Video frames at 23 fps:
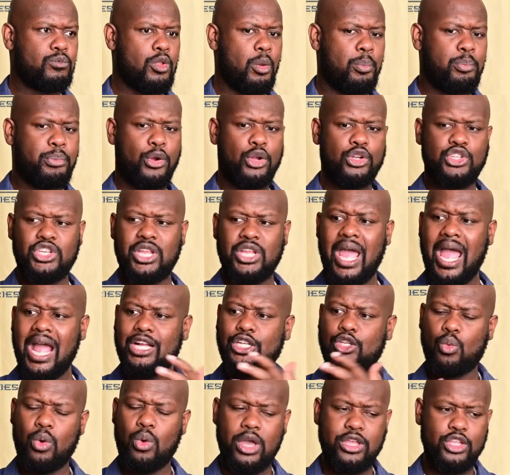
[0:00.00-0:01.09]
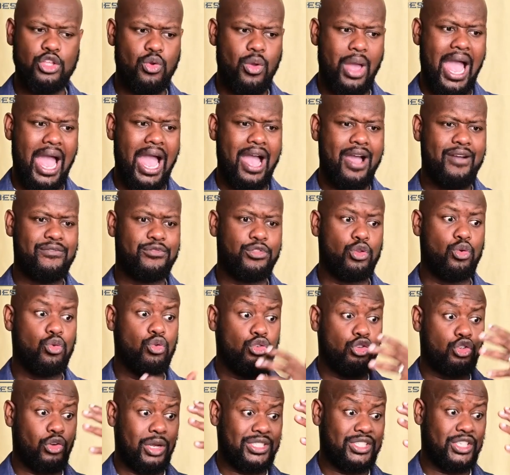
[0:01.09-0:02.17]
protect what you have through
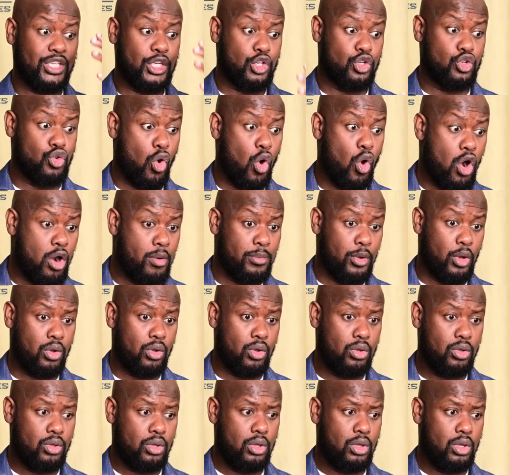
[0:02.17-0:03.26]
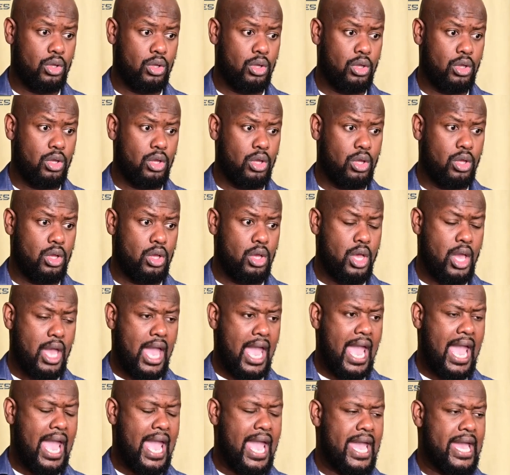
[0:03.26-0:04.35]
dressing normal
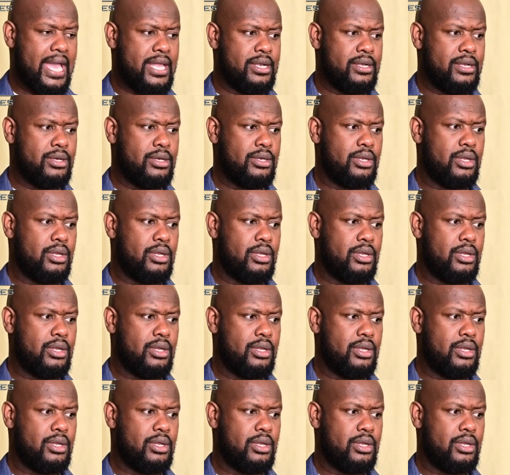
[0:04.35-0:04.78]
and